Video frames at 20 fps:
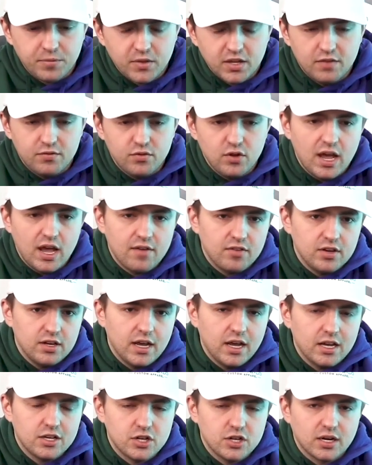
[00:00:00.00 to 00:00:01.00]
if you haven't
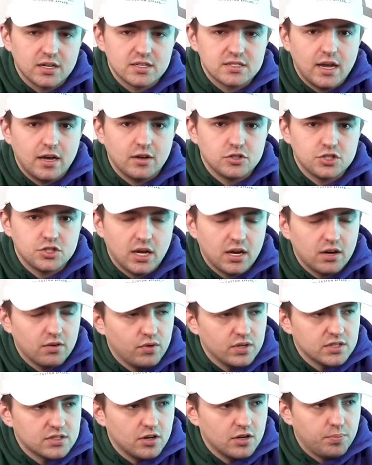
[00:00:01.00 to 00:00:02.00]
yet, check us out, Shot of
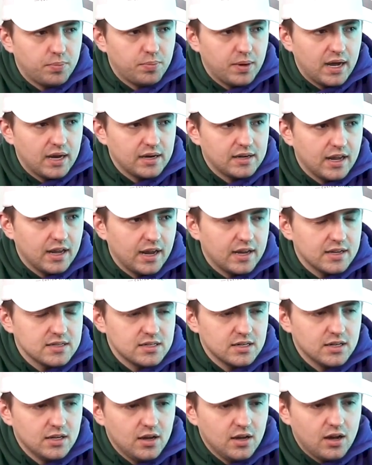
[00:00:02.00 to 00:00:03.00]
Wisco
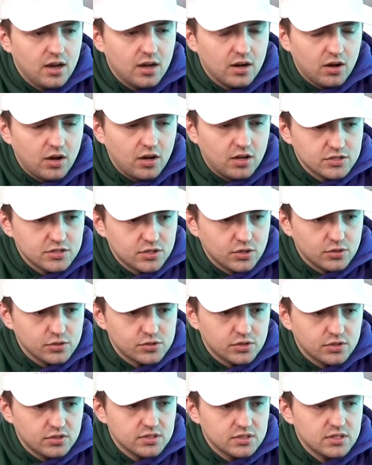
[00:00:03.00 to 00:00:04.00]
podcast on all
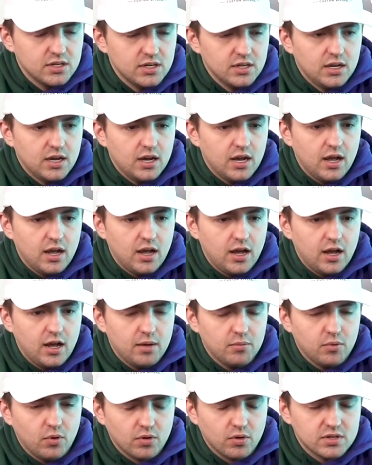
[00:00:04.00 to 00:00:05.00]
socials,
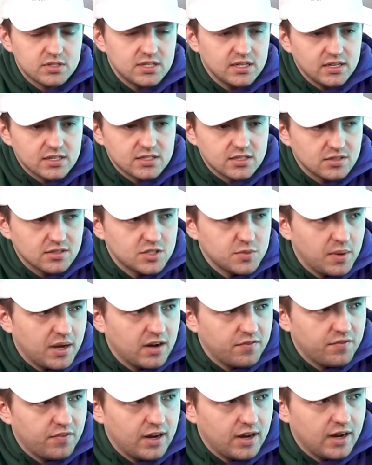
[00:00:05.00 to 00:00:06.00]
or see us on
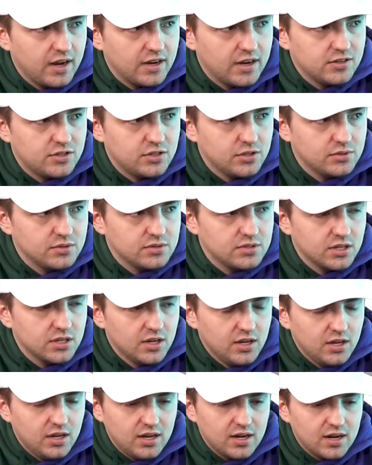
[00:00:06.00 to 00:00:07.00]
Spotify, iTunes.
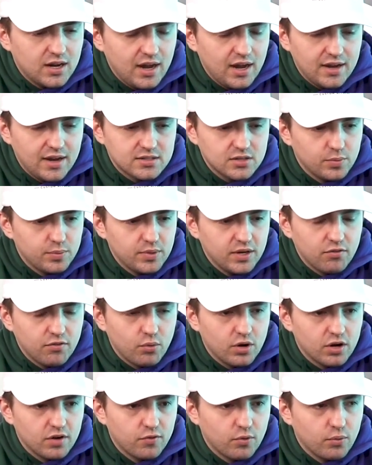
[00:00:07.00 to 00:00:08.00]
And guys, hope you have a
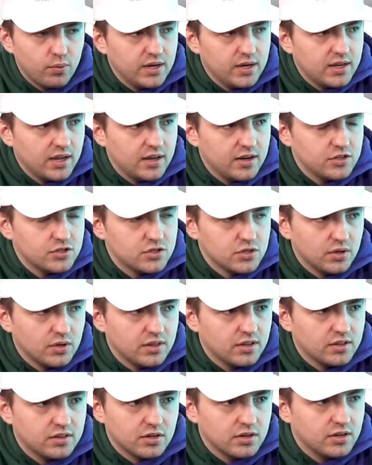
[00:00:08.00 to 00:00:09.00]
wonderful weekend. Enjoy
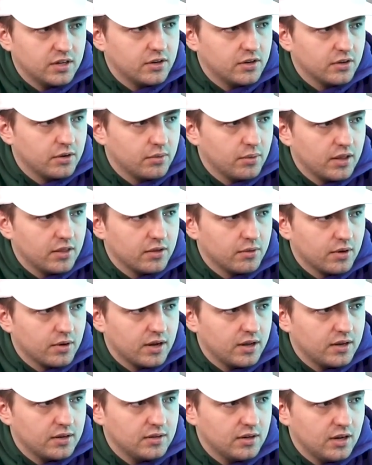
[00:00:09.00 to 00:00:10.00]
the 30-degree weather we're
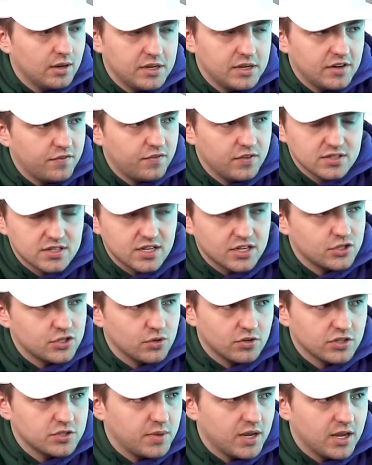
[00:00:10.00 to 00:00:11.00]
getting. I mean, it feels like
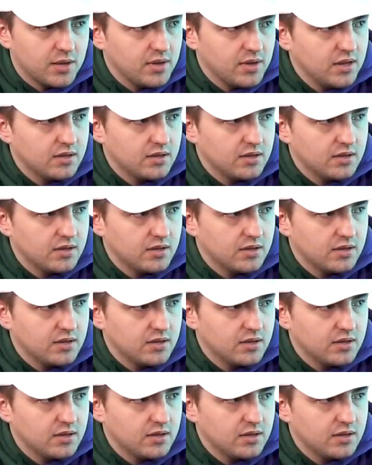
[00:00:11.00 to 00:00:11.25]
shorts, baby.